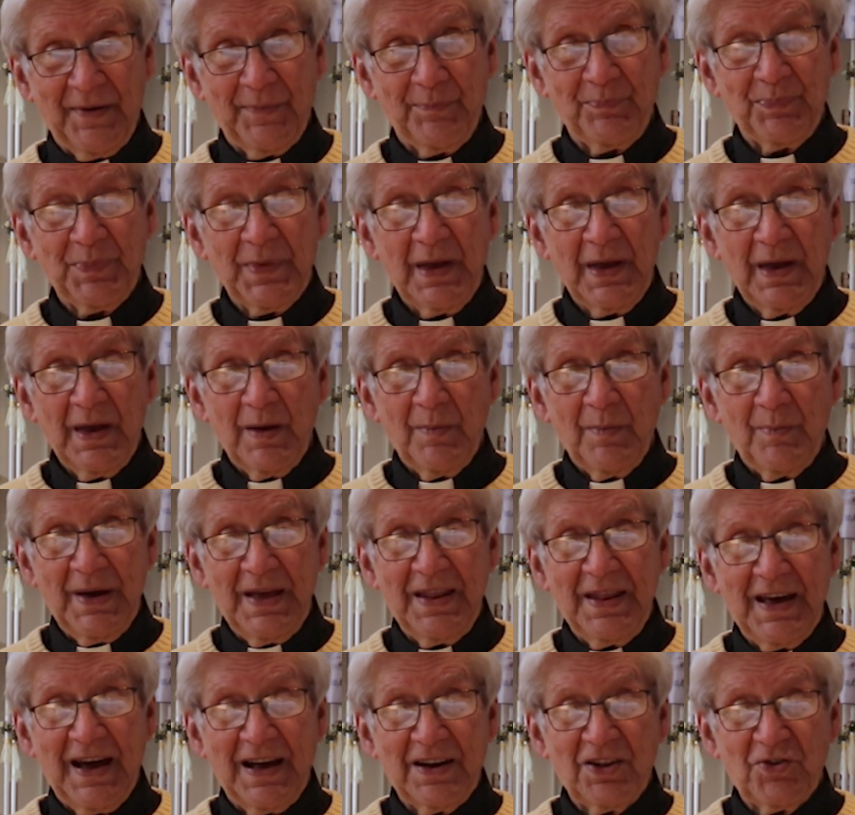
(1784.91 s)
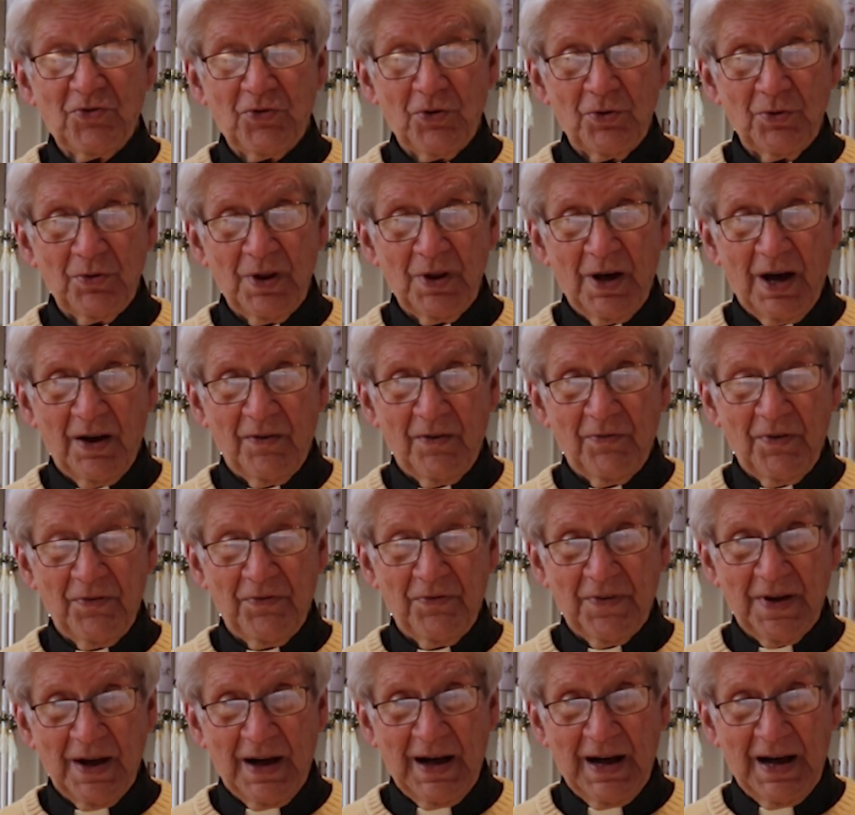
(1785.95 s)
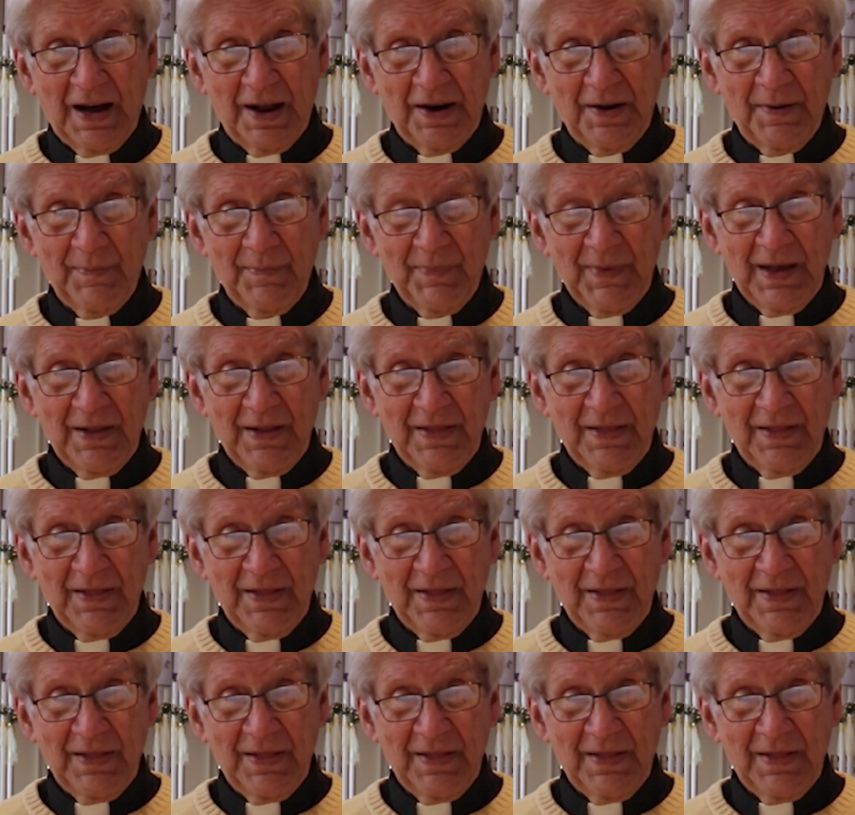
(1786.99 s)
May that true love of God,